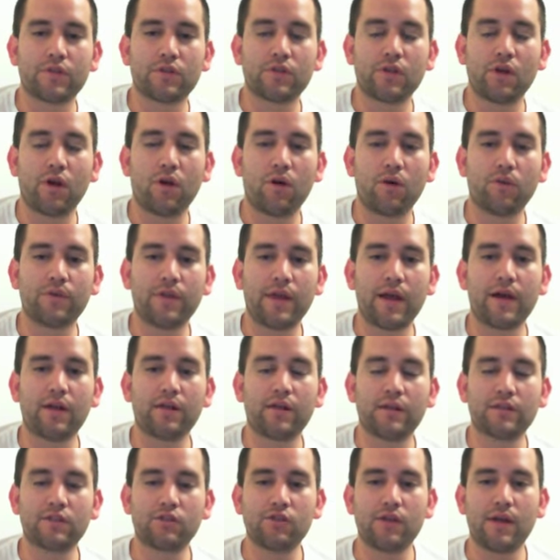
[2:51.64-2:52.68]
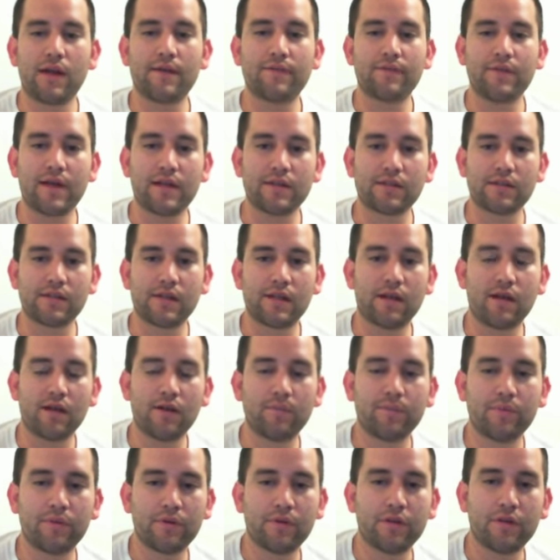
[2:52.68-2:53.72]
So now that you have that set
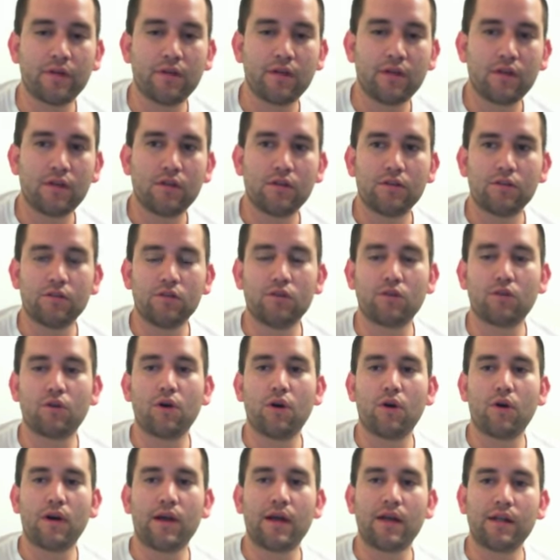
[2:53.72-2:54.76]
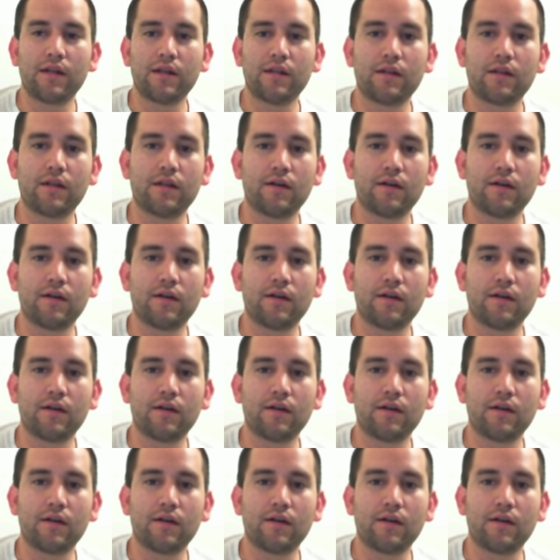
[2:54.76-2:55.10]
up, you go ahead